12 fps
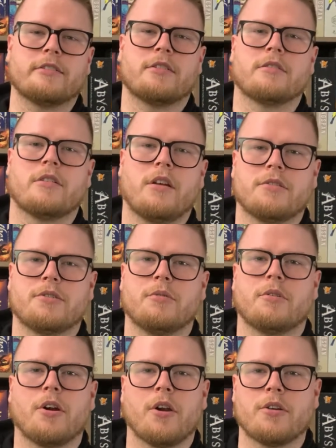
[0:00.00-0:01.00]
there's also
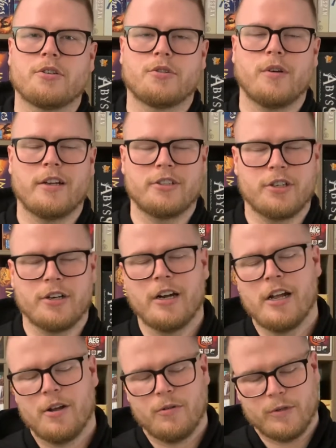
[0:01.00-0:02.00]
cursed treasure,
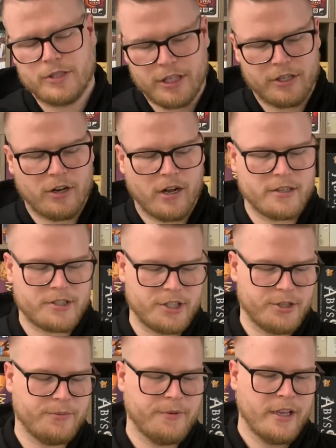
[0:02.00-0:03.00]
which could cost
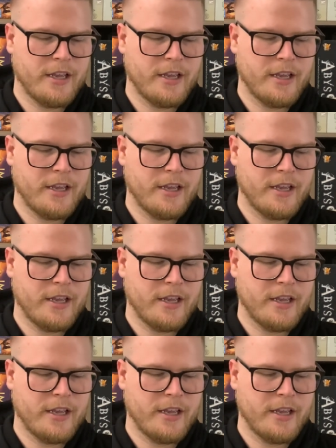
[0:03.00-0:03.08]
you,